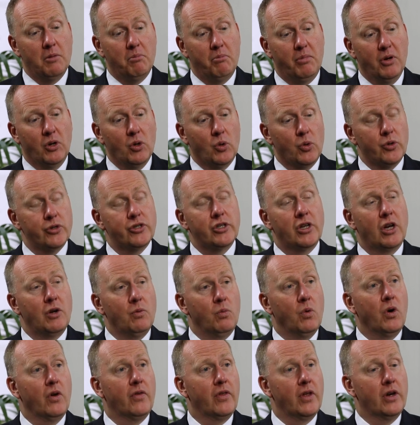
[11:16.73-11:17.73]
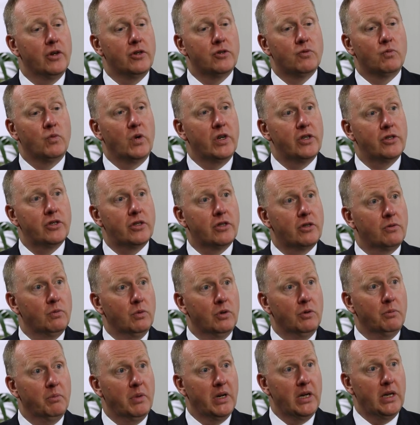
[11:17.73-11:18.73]
but also what those risks
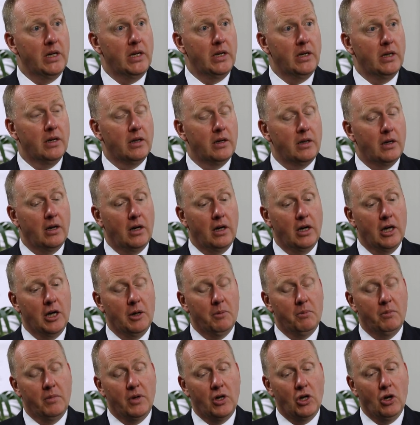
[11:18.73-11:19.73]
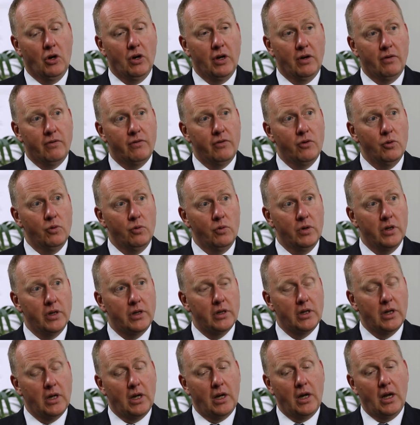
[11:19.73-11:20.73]
will be going forward.